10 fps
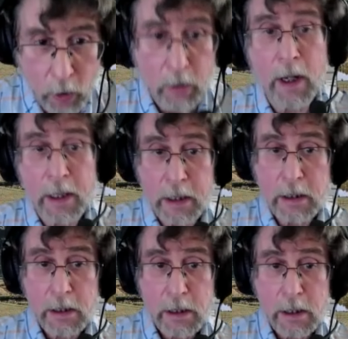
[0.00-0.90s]
water on it,
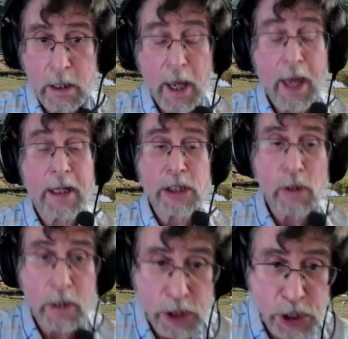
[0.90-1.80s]
and it's
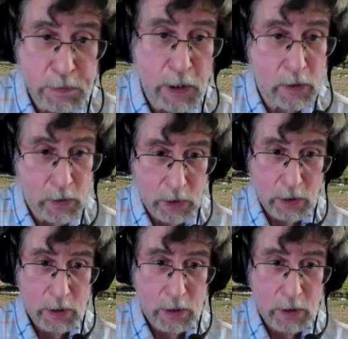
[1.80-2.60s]
going to explode.